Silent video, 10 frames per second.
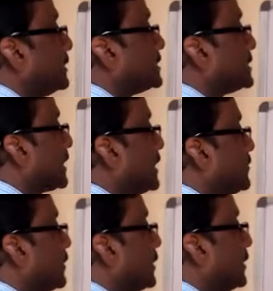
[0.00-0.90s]
the second
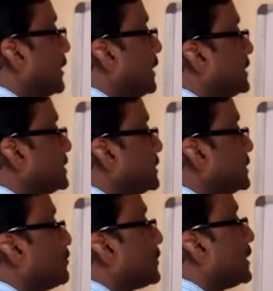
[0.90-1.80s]
one is
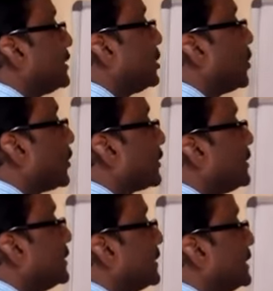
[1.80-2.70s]
your
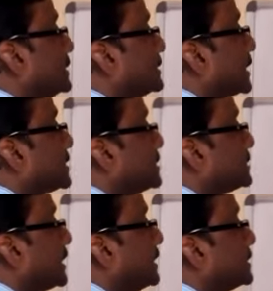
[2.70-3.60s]

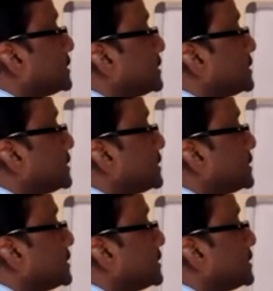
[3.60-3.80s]
insecticides.